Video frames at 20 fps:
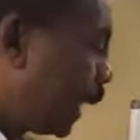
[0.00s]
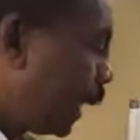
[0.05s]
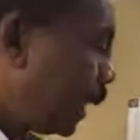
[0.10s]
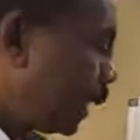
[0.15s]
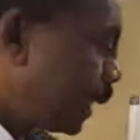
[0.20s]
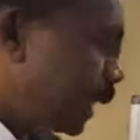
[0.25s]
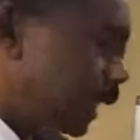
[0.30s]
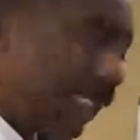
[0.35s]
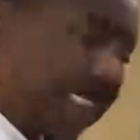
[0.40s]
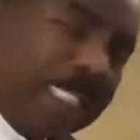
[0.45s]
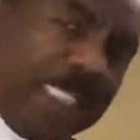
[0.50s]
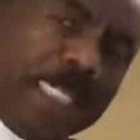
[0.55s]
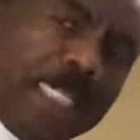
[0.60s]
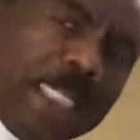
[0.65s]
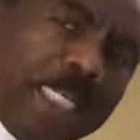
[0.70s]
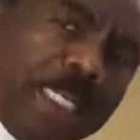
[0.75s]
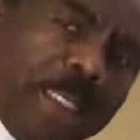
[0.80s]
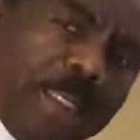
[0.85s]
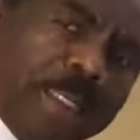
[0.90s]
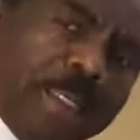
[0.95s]
can
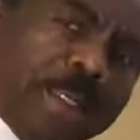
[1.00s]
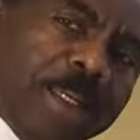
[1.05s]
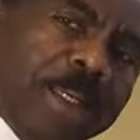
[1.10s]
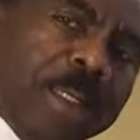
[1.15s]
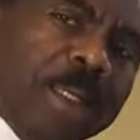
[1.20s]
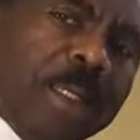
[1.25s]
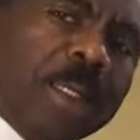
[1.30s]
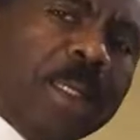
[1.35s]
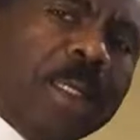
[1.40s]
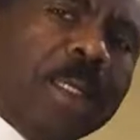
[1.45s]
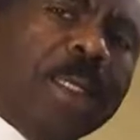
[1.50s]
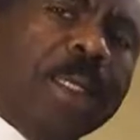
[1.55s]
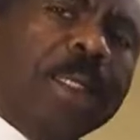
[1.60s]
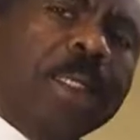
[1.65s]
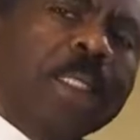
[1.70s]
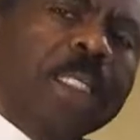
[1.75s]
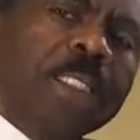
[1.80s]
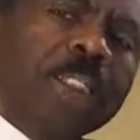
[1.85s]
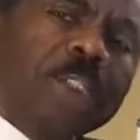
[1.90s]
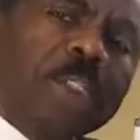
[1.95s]
see
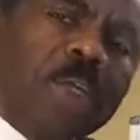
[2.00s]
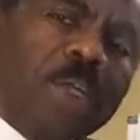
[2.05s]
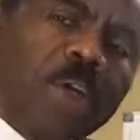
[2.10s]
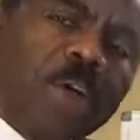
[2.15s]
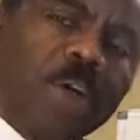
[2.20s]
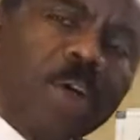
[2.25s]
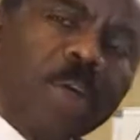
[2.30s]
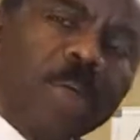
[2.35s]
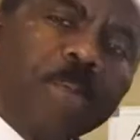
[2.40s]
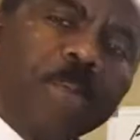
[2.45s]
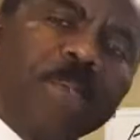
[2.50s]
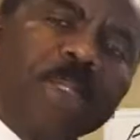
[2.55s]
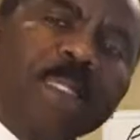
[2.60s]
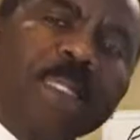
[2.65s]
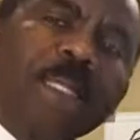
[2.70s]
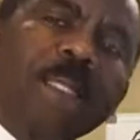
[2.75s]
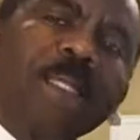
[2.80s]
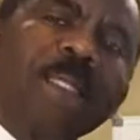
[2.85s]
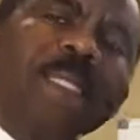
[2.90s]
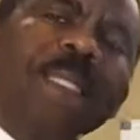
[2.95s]
the
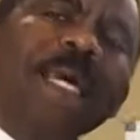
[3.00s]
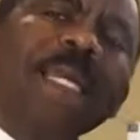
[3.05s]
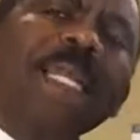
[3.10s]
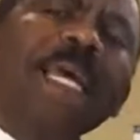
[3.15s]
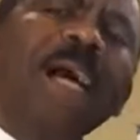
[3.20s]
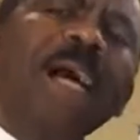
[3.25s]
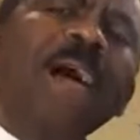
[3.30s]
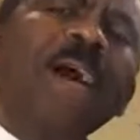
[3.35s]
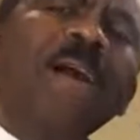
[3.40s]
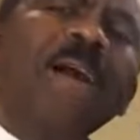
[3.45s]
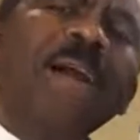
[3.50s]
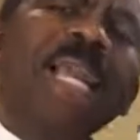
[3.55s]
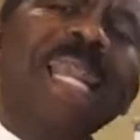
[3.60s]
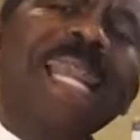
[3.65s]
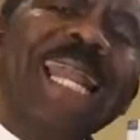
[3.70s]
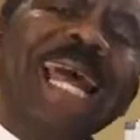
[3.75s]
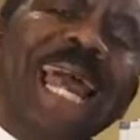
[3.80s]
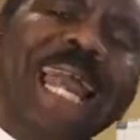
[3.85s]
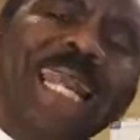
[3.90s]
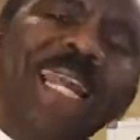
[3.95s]
terms that are
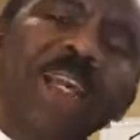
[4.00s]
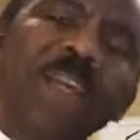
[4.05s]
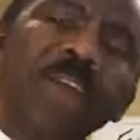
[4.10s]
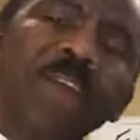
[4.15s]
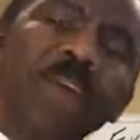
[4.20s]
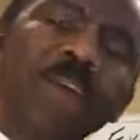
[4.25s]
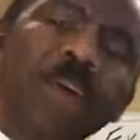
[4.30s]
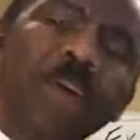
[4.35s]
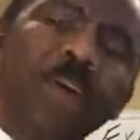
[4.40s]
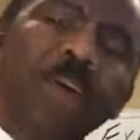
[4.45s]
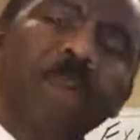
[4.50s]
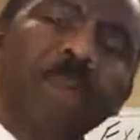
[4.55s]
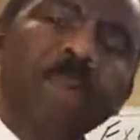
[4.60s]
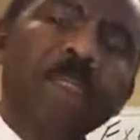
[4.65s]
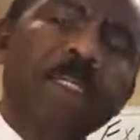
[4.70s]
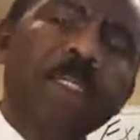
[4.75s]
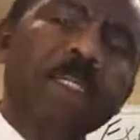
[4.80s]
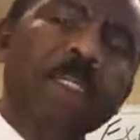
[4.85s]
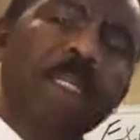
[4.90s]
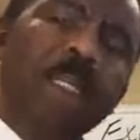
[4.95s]
like
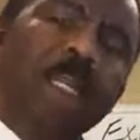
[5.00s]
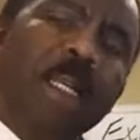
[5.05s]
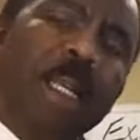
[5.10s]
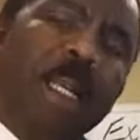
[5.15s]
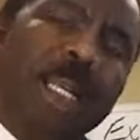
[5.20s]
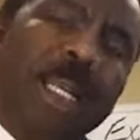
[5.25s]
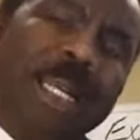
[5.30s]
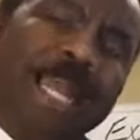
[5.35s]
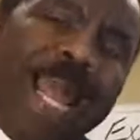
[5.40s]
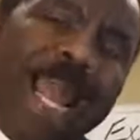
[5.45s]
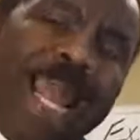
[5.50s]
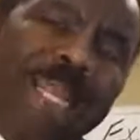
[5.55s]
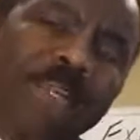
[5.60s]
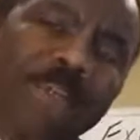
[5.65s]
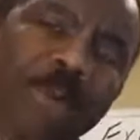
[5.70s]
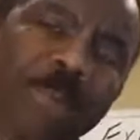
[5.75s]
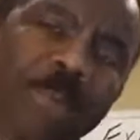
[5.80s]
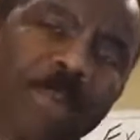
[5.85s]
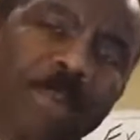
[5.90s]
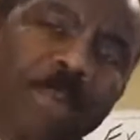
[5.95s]
terms
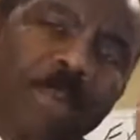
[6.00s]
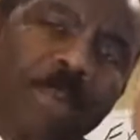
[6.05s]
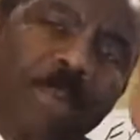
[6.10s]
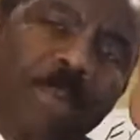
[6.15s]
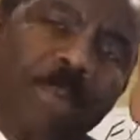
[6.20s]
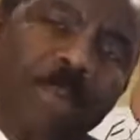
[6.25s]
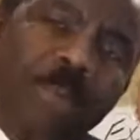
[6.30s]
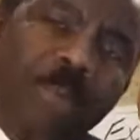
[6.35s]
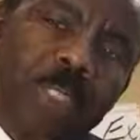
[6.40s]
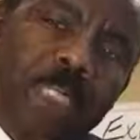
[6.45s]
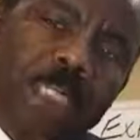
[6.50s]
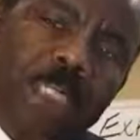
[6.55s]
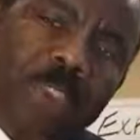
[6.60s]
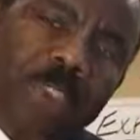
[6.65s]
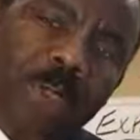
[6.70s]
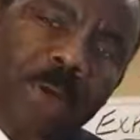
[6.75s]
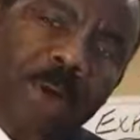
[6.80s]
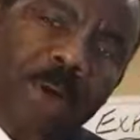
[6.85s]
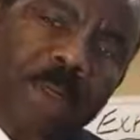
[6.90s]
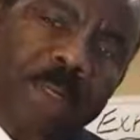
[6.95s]
lined up to
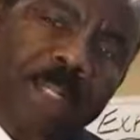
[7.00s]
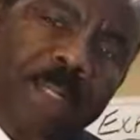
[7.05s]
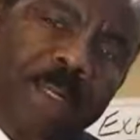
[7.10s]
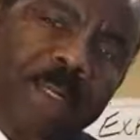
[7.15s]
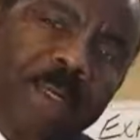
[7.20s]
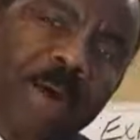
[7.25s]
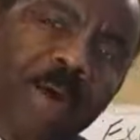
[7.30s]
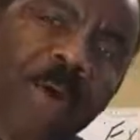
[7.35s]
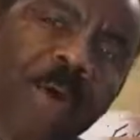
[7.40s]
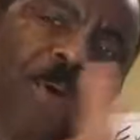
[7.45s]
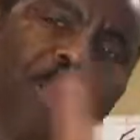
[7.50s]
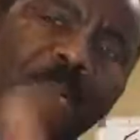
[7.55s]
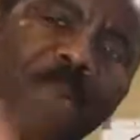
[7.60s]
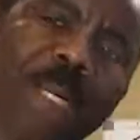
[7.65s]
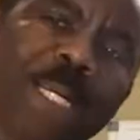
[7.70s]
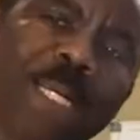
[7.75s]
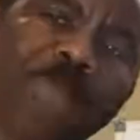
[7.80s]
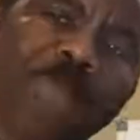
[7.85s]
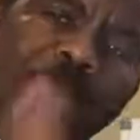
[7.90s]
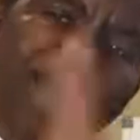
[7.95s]
each other
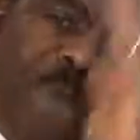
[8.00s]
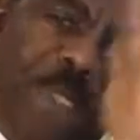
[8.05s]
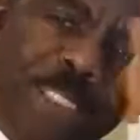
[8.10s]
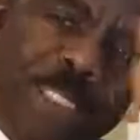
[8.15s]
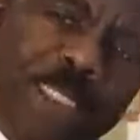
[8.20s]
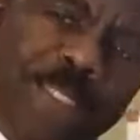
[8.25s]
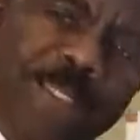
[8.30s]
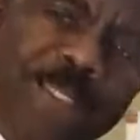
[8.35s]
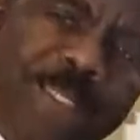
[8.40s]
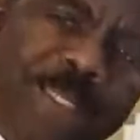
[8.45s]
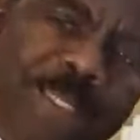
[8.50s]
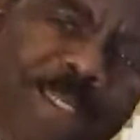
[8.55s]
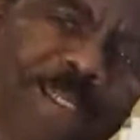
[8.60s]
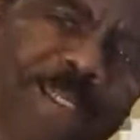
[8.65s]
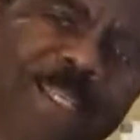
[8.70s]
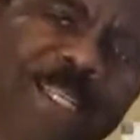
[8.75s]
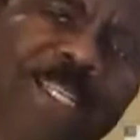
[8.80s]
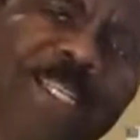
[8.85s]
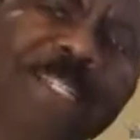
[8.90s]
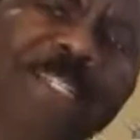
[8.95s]
already vertically.
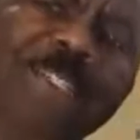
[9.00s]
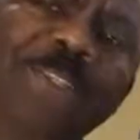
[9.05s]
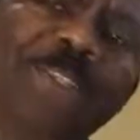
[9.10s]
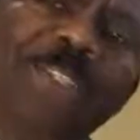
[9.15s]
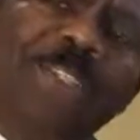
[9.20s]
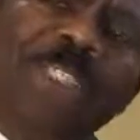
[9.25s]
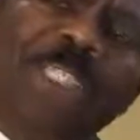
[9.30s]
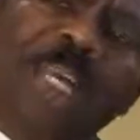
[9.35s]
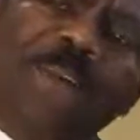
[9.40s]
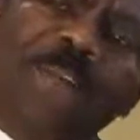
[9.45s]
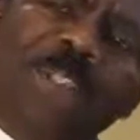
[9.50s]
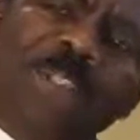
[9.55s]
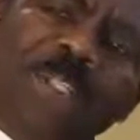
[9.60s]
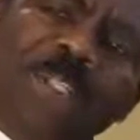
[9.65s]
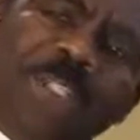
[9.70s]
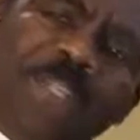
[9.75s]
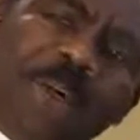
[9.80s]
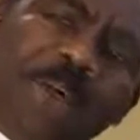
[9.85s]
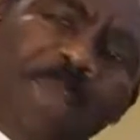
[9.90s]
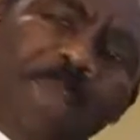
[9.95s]
So you just have to
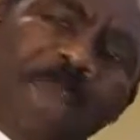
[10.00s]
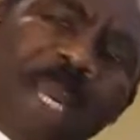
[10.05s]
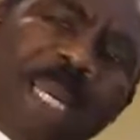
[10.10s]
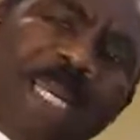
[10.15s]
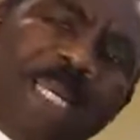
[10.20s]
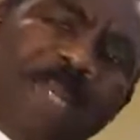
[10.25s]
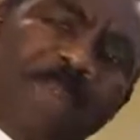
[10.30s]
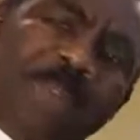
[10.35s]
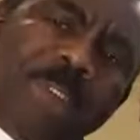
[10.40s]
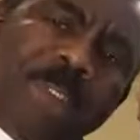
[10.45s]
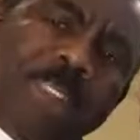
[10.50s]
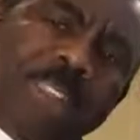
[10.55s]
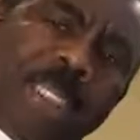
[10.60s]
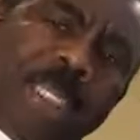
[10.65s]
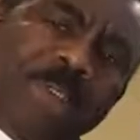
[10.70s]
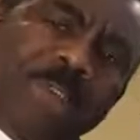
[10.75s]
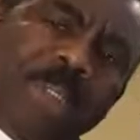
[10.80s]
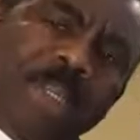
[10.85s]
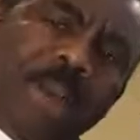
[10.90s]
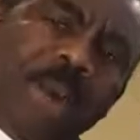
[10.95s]
just combine them just
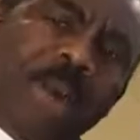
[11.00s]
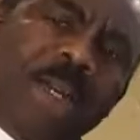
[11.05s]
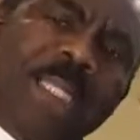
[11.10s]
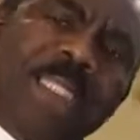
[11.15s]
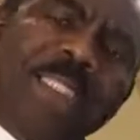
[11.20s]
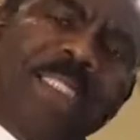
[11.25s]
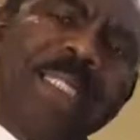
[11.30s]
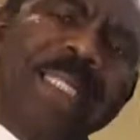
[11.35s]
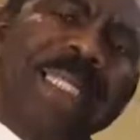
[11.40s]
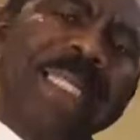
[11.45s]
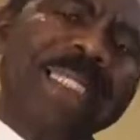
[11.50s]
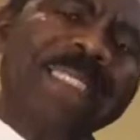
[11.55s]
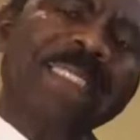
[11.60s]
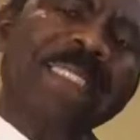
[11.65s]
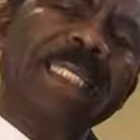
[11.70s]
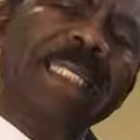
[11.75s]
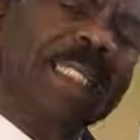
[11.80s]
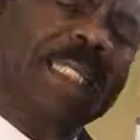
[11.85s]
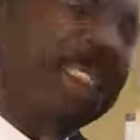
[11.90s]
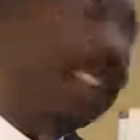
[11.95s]
as they are. It's
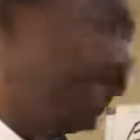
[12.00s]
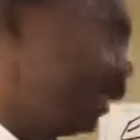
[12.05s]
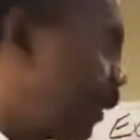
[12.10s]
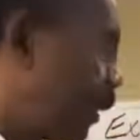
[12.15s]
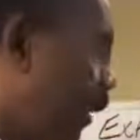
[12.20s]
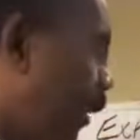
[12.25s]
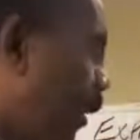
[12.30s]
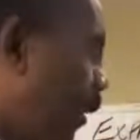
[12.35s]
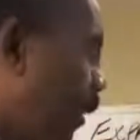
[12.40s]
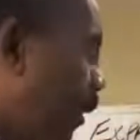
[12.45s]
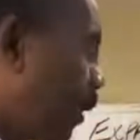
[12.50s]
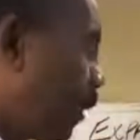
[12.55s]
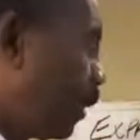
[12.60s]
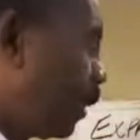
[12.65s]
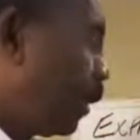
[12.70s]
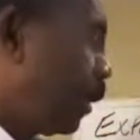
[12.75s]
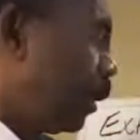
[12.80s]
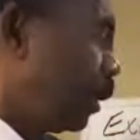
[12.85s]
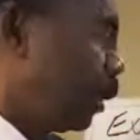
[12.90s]
easier